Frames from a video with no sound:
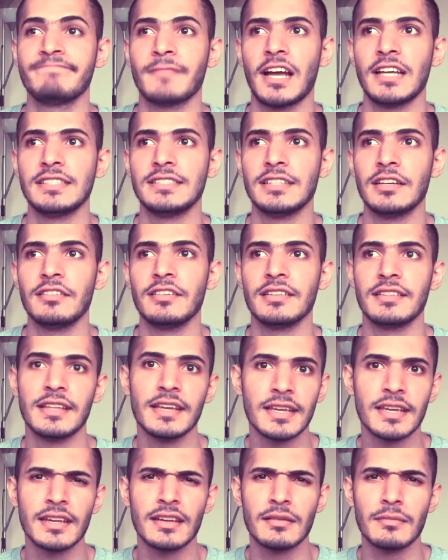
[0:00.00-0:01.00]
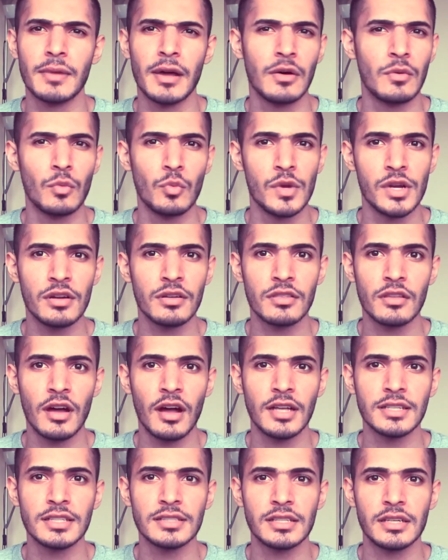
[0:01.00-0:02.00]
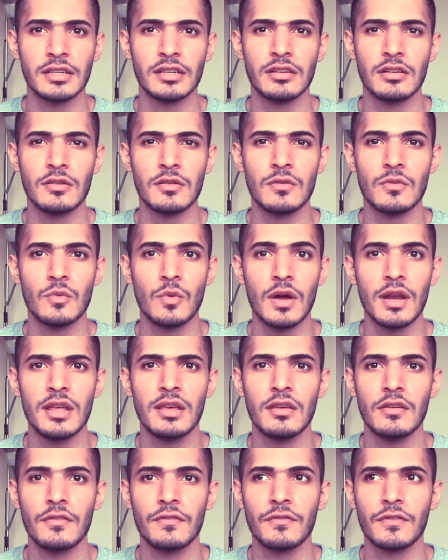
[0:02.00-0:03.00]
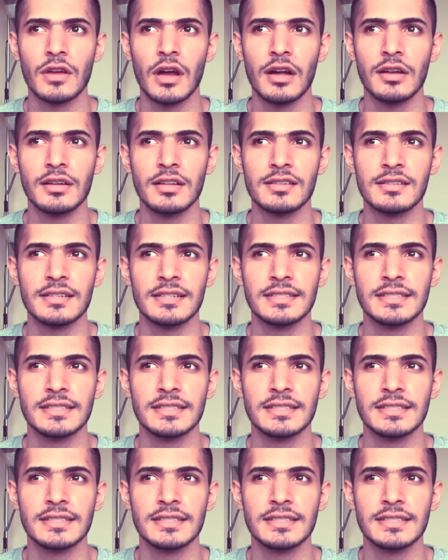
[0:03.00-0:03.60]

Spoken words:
I started thinking about weird thoughts. I was like, you know, what if God doesn't